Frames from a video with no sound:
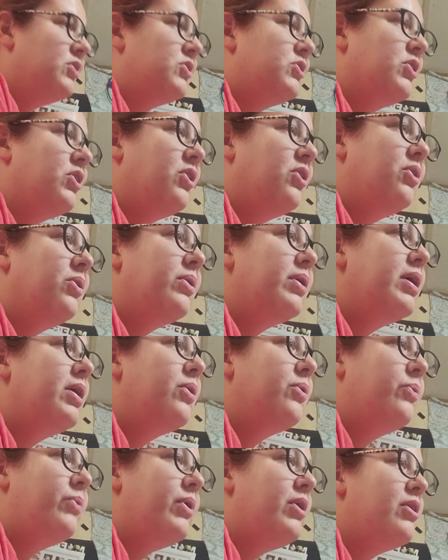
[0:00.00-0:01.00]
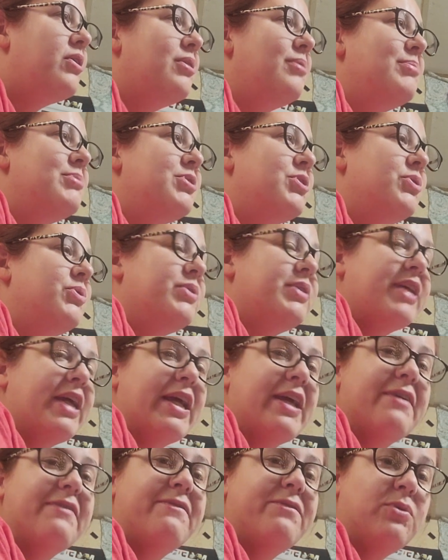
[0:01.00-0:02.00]
So welcome to
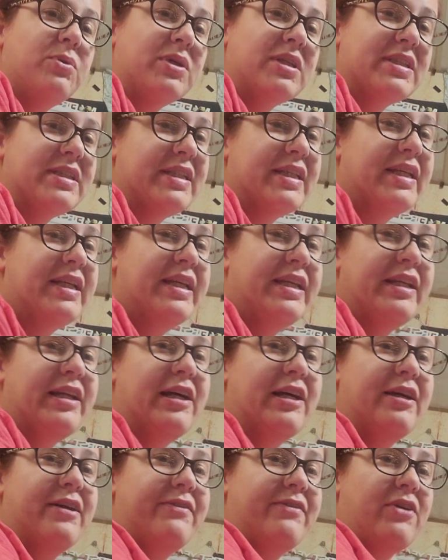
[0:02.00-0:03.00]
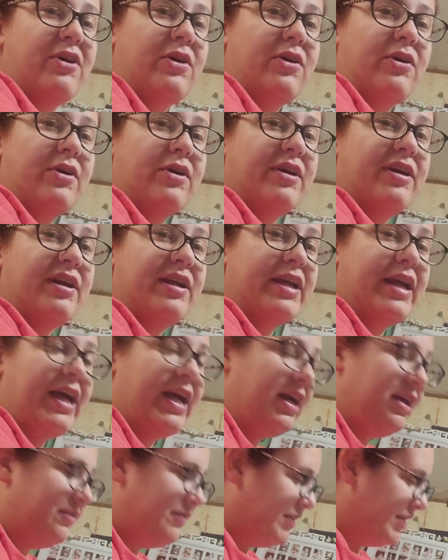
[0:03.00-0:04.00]
day 14 of our
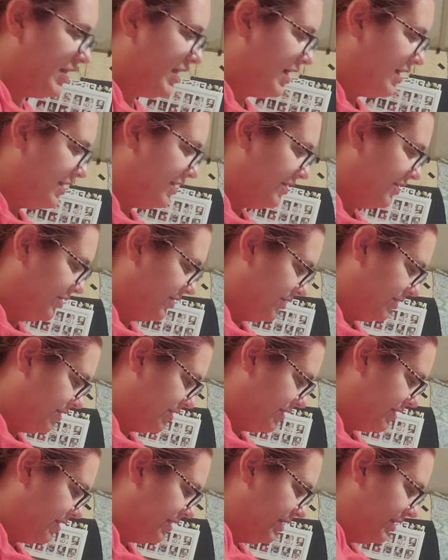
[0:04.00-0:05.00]
advent calendars.